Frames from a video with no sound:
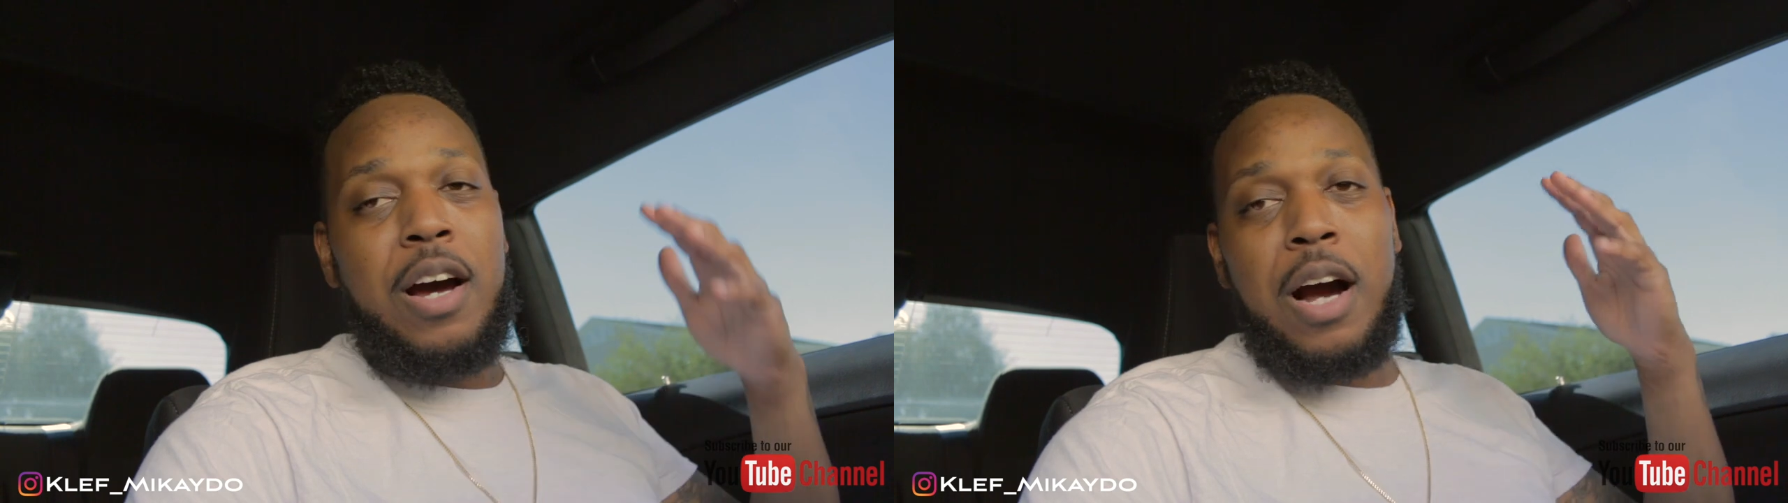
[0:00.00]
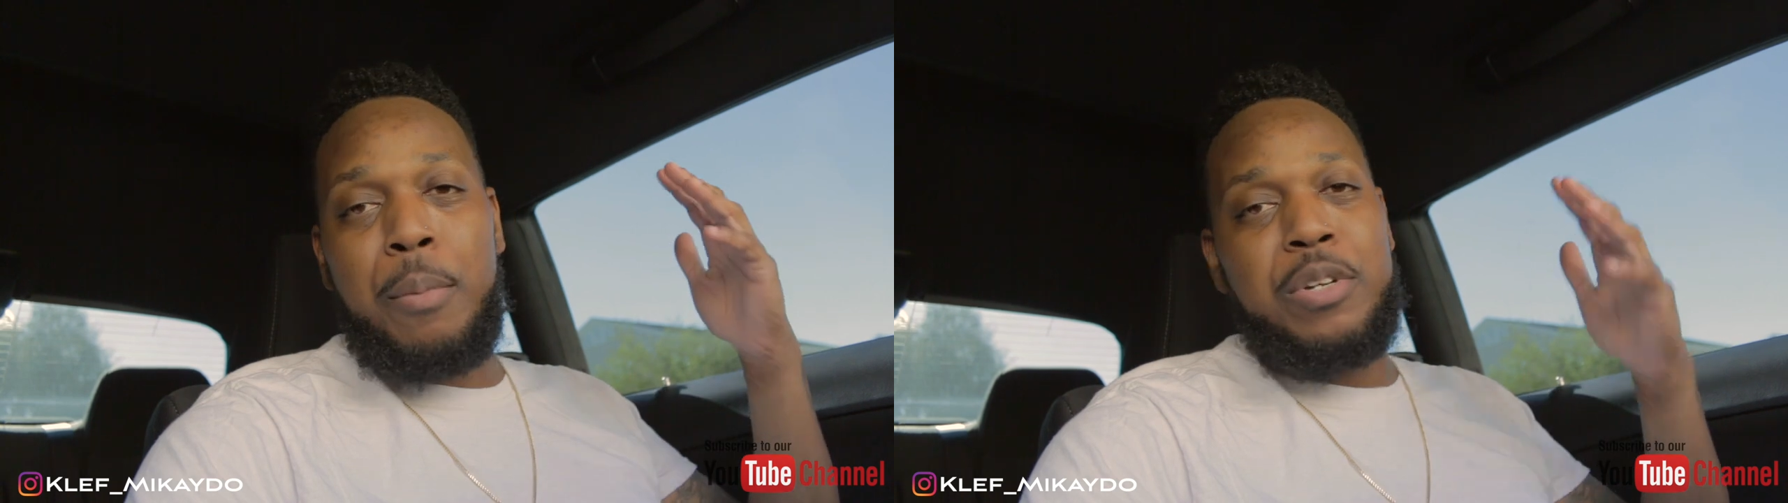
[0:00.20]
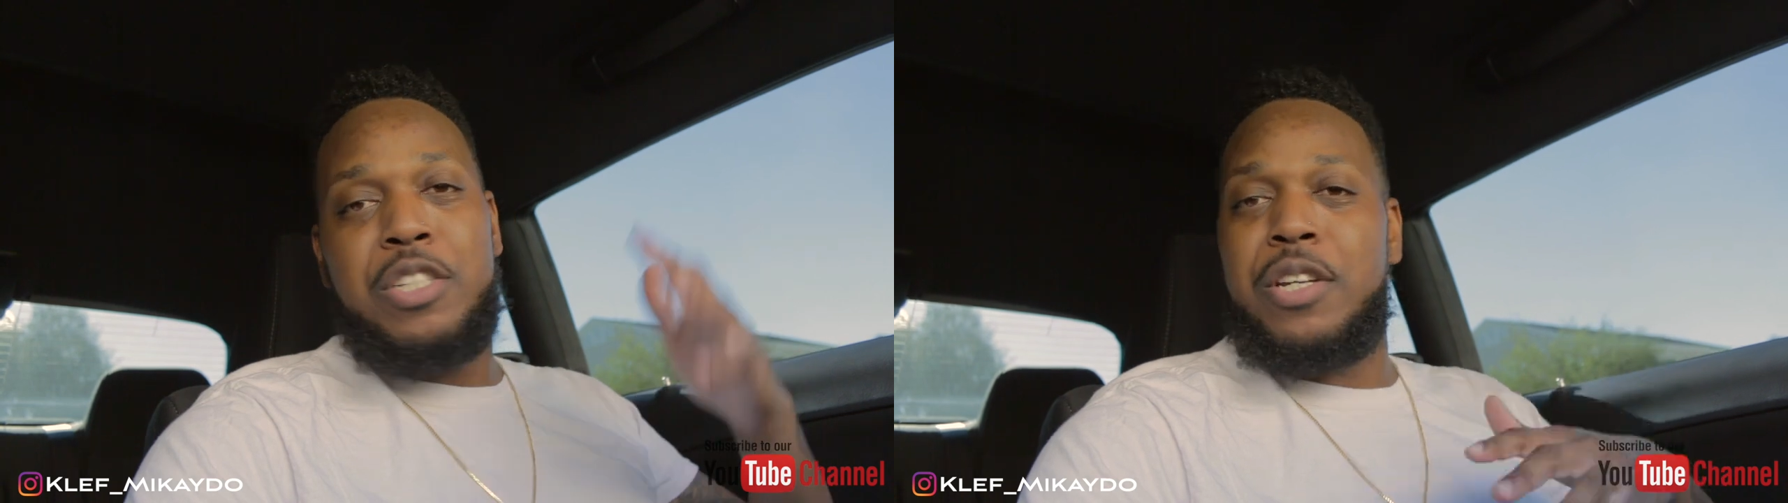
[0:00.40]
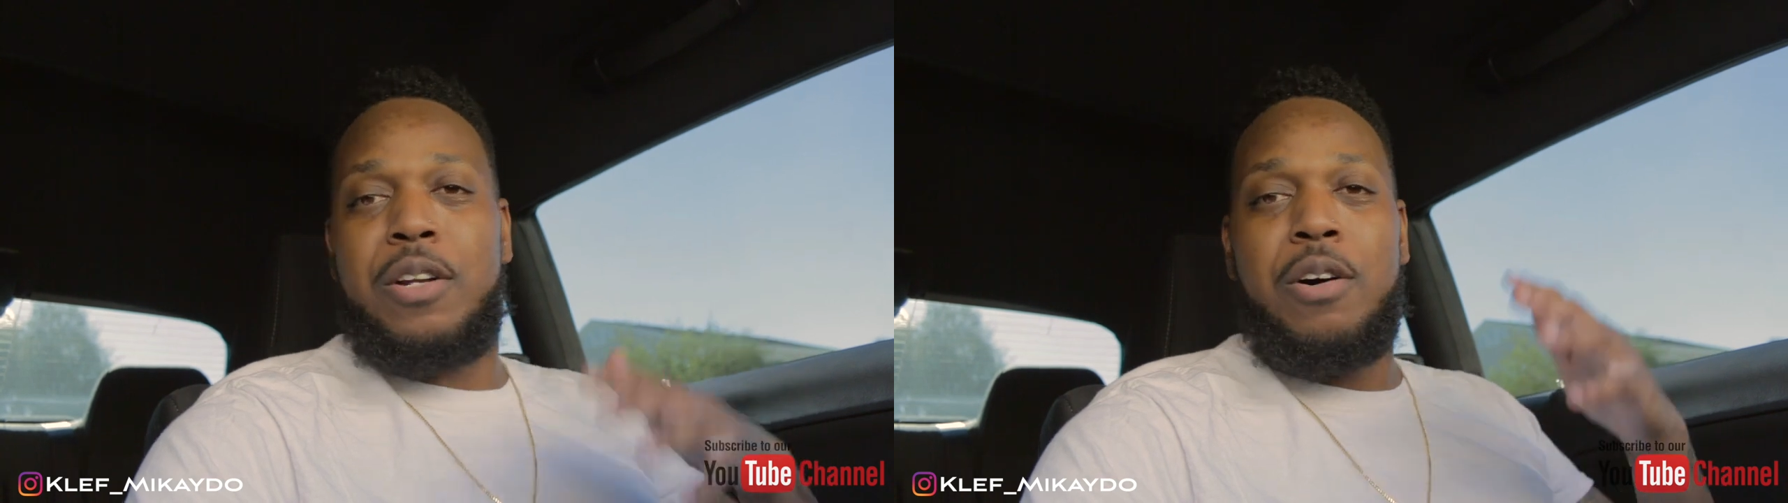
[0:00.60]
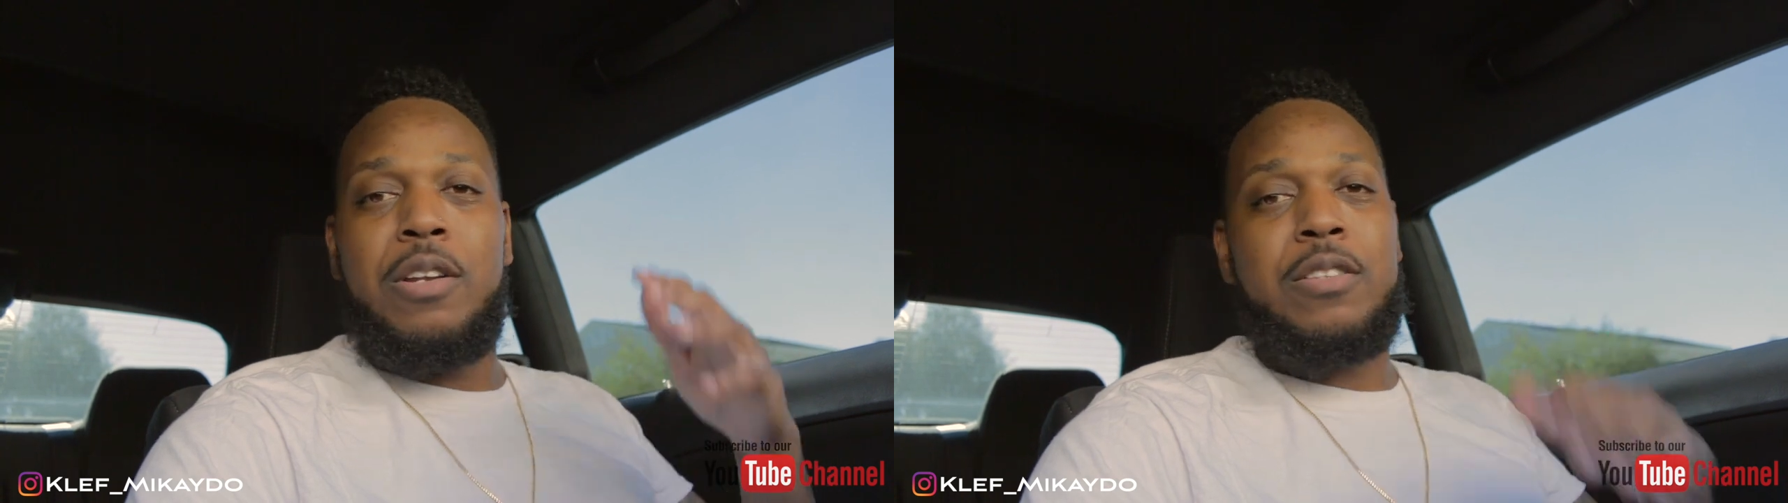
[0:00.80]
I
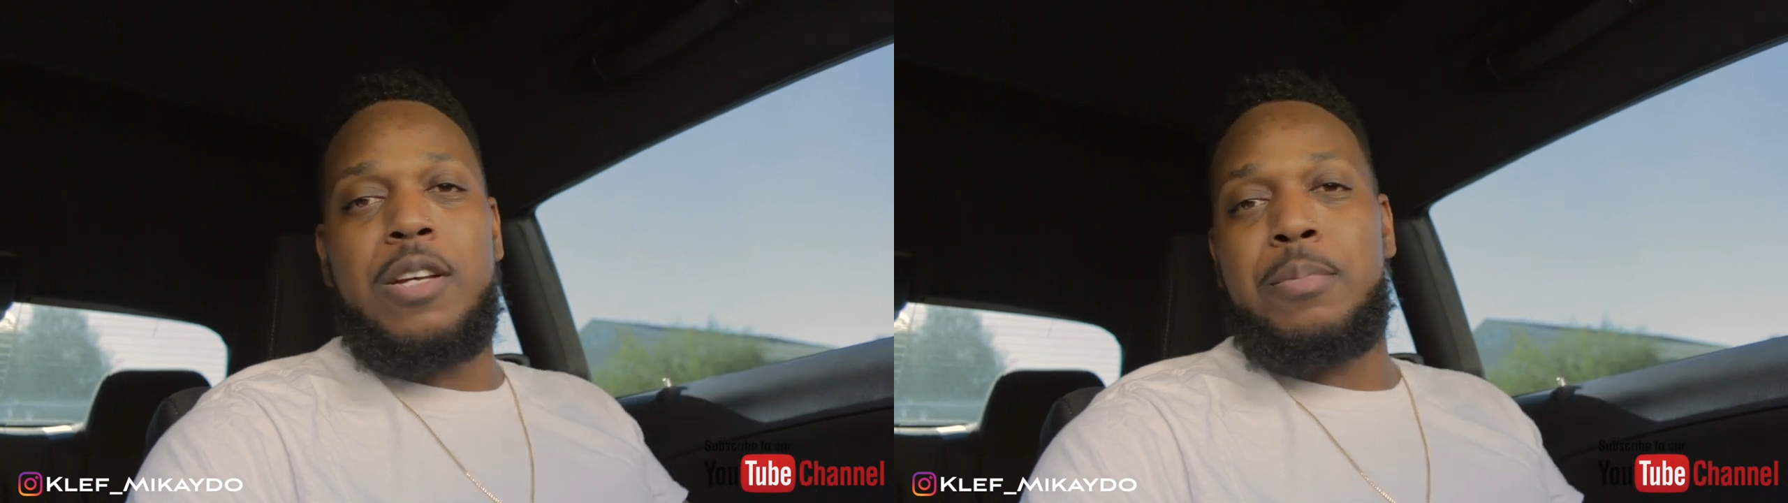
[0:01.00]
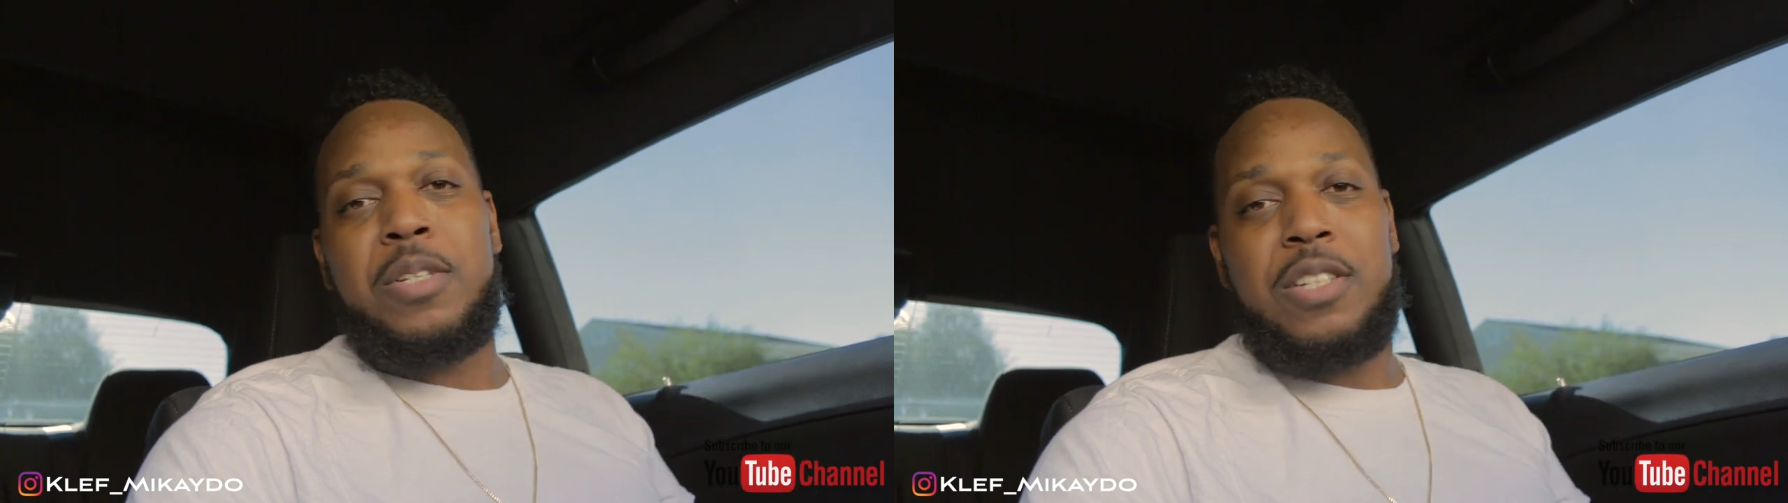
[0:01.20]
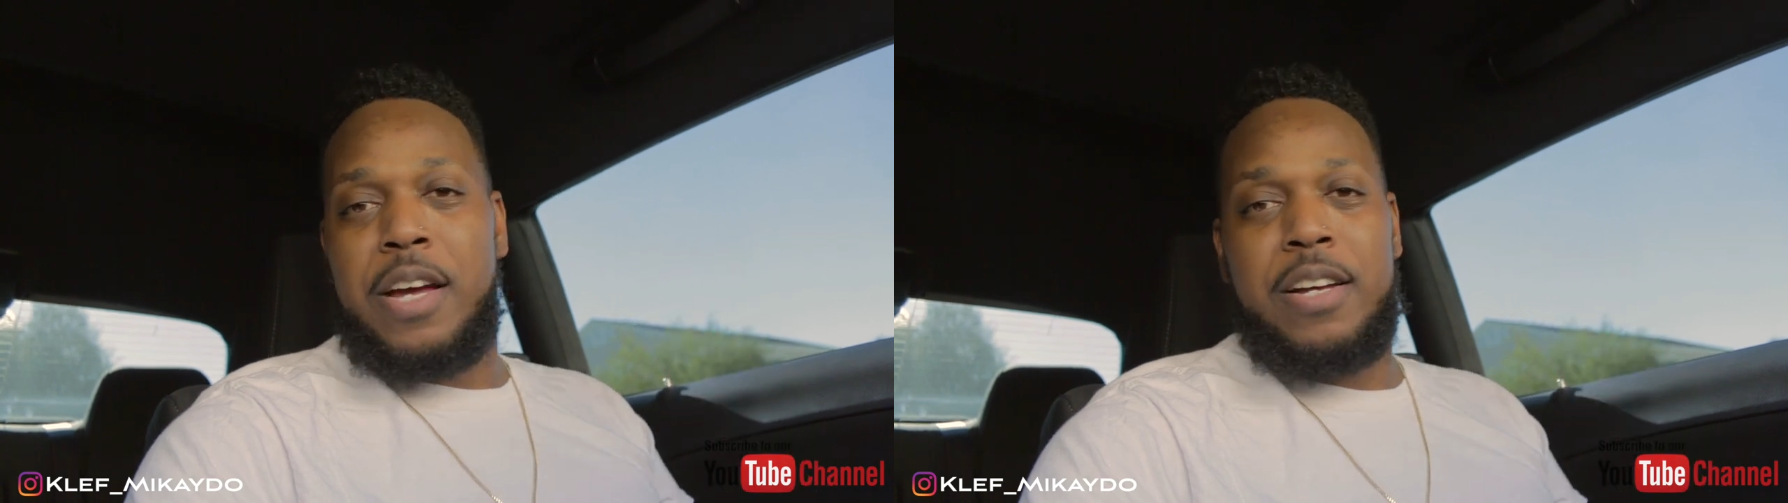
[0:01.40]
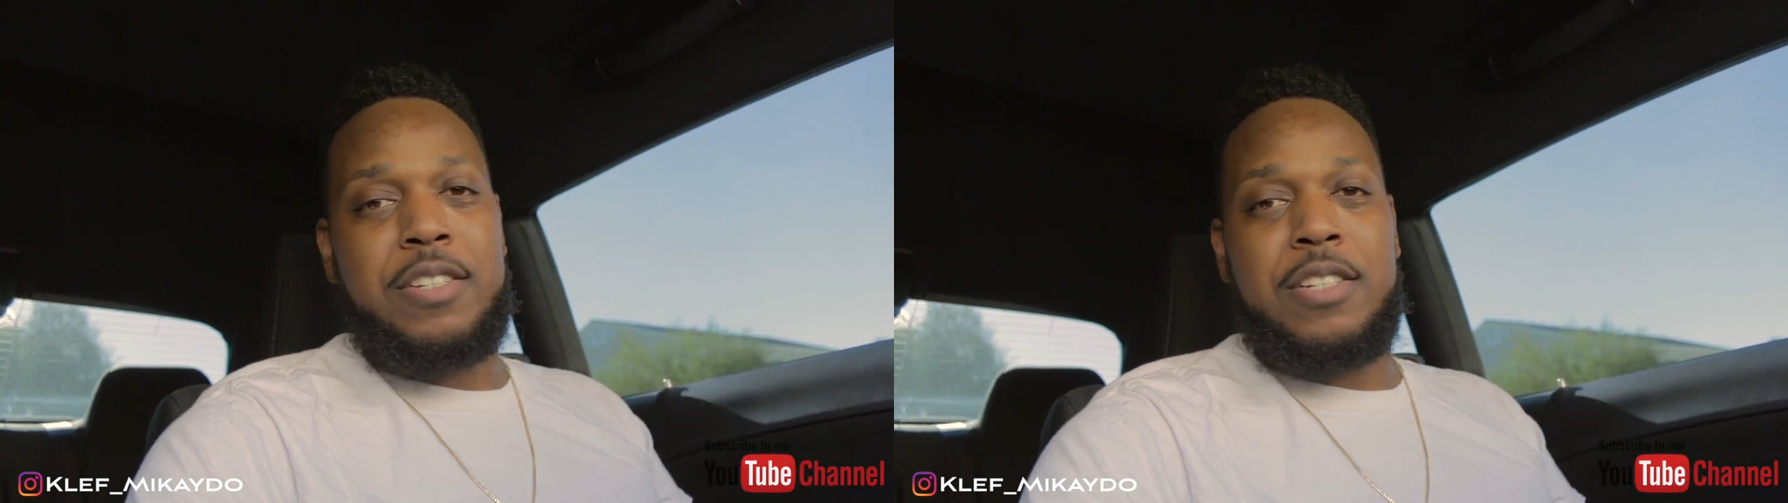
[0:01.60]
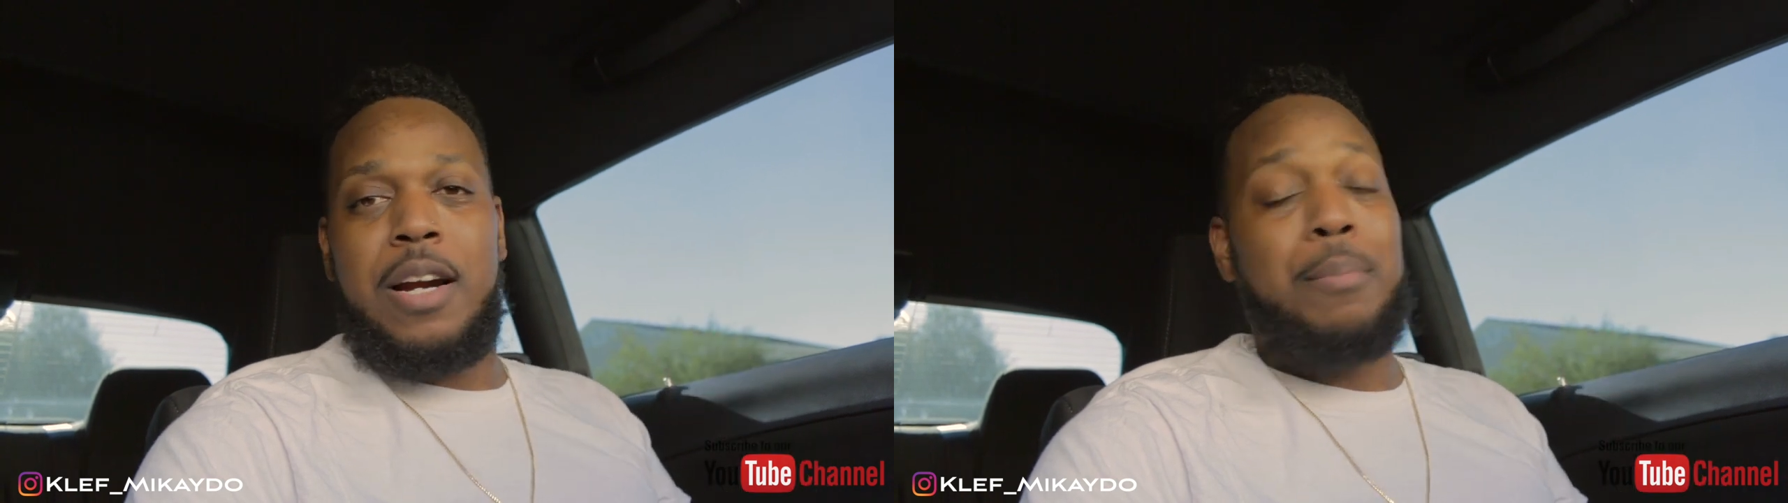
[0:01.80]
appreciate all the tips, because like I said,